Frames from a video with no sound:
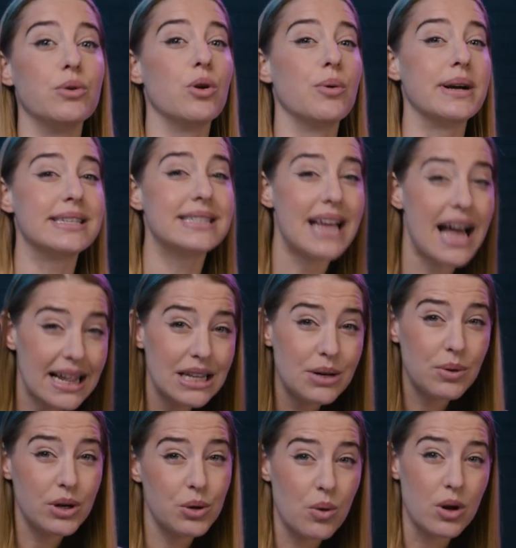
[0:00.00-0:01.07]
you know exactly
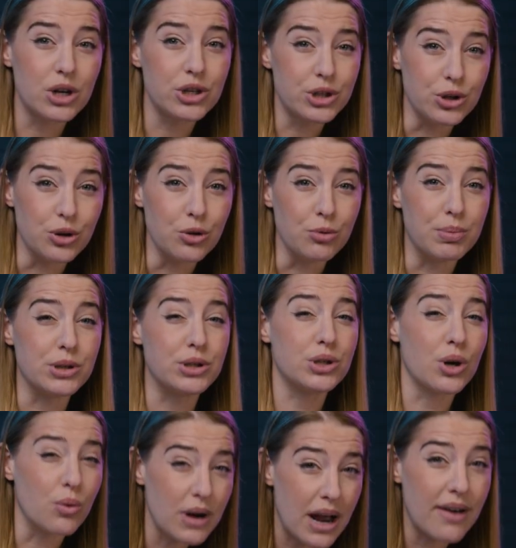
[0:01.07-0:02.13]
what you want to do, but
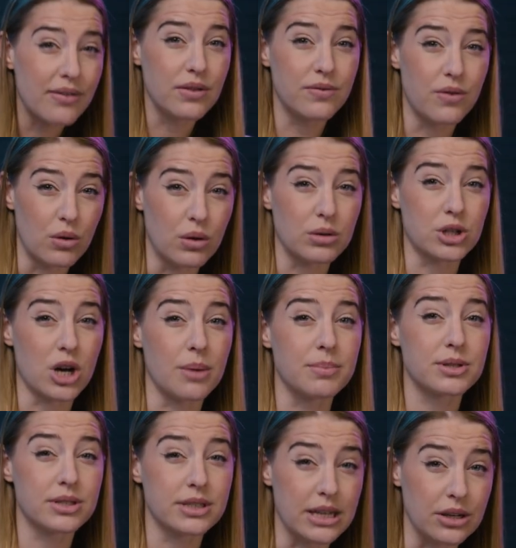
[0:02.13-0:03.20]
don't have the
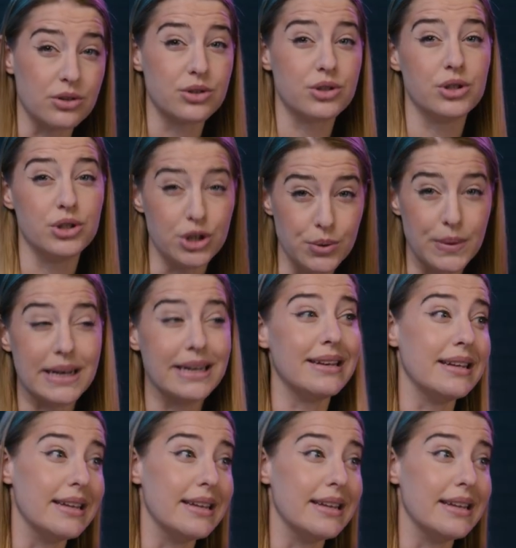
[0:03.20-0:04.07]
Photoshop skills to do it